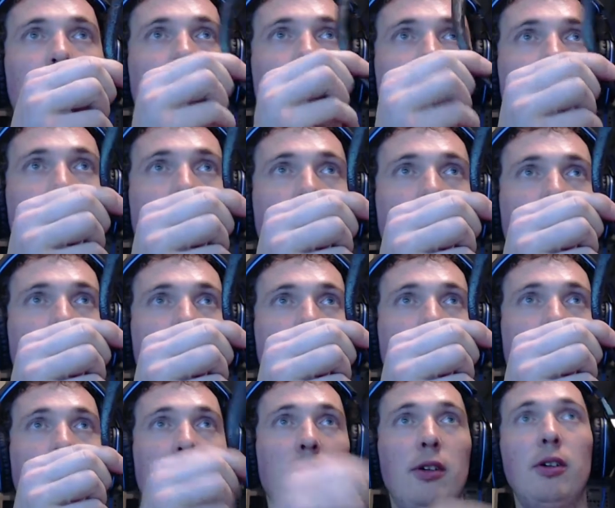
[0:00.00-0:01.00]
We got our
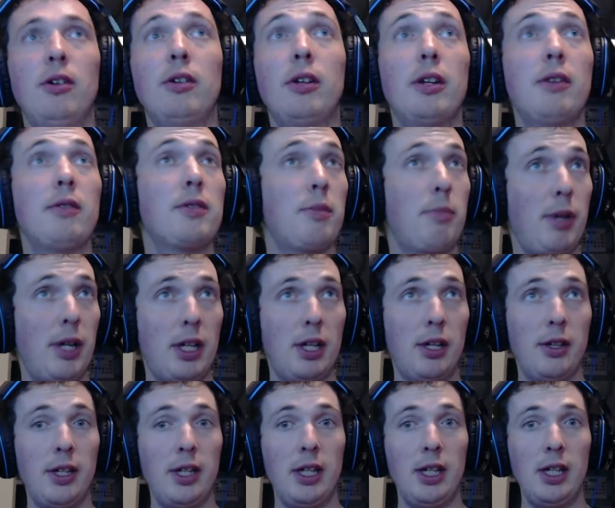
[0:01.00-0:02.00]
tail. It was a pain in
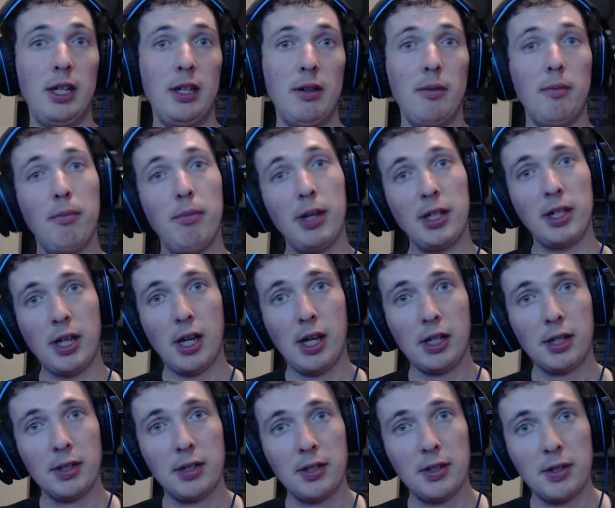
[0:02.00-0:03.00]
the
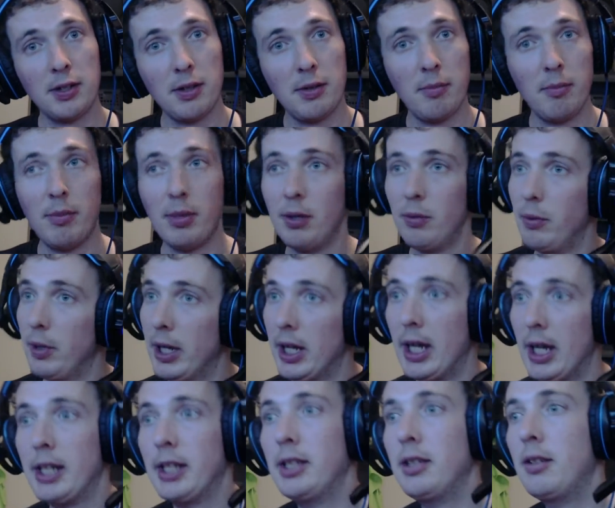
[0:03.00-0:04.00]
buttocks, but we
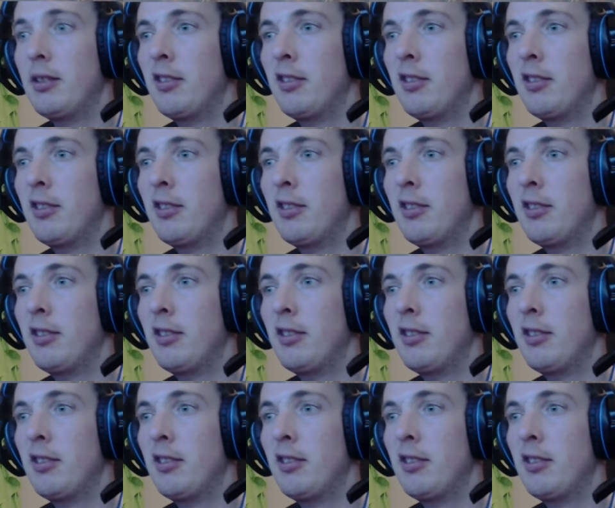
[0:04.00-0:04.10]
got it.